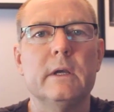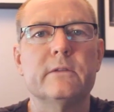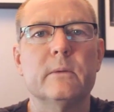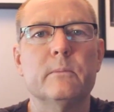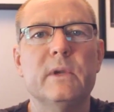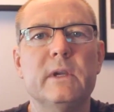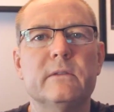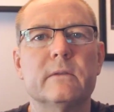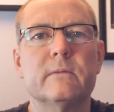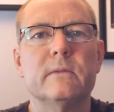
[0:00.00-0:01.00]
some
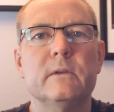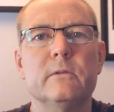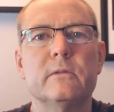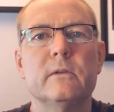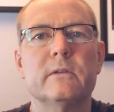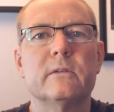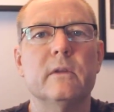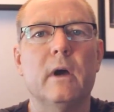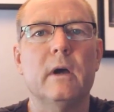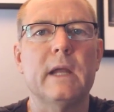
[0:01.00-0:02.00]
piece of useless,
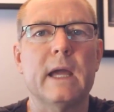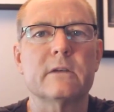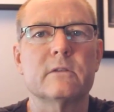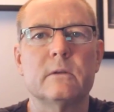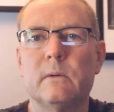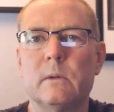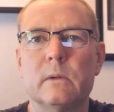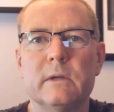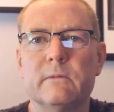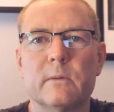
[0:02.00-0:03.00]

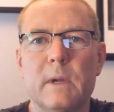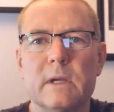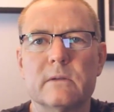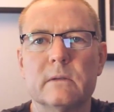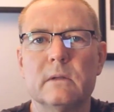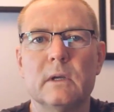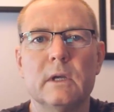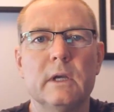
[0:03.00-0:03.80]
non-actionable information.